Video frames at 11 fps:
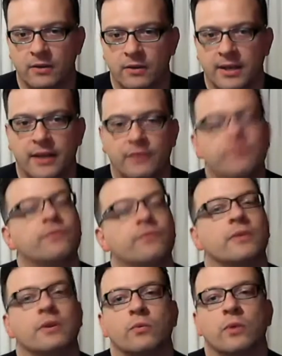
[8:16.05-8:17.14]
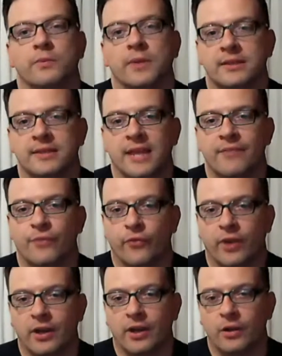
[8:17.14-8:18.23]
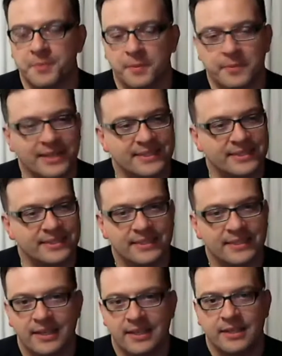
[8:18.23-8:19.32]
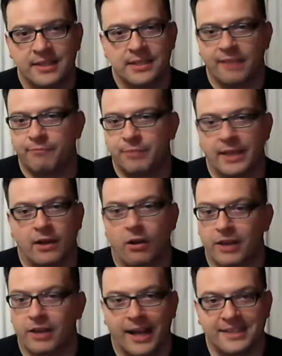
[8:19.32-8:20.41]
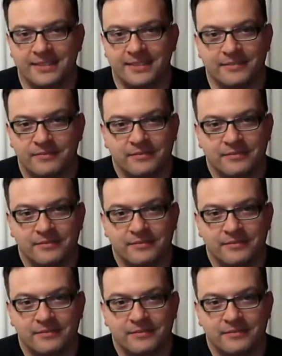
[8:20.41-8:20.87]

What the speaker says: kind of working with Dave over at Ultimate Basses, I've played all kinds of